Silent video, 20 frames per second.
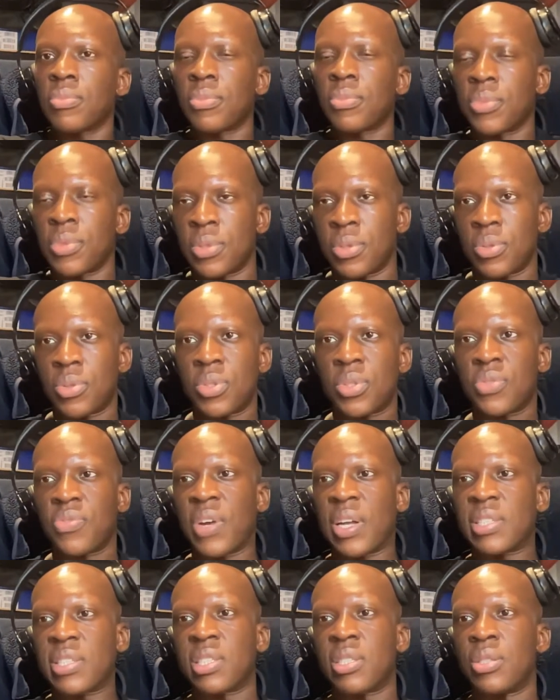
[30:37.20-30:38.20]
It was
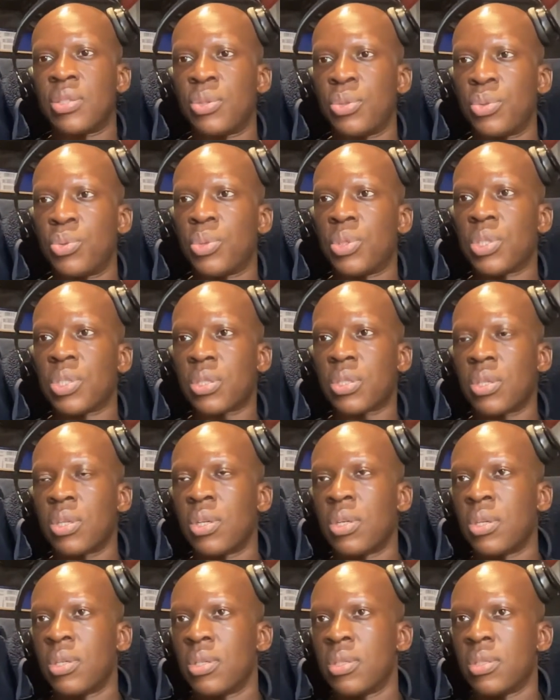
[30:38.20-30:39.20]
Fatty who was,
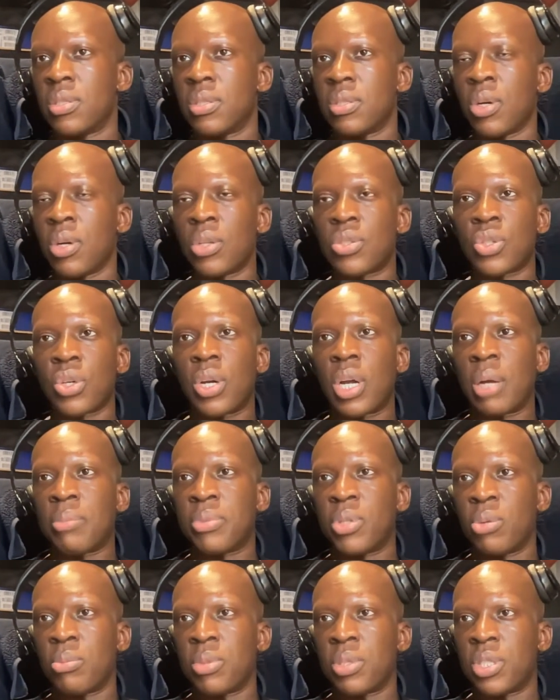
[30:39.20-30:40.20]
oh sorry,
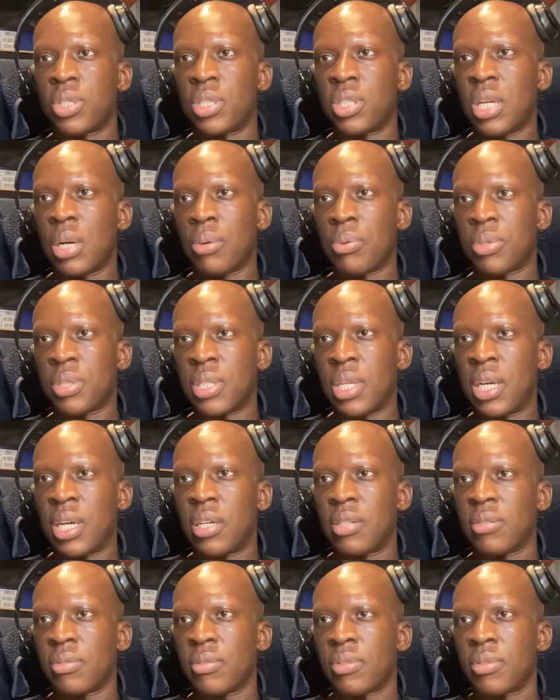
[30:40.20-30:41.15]
Abdel Majid that was there.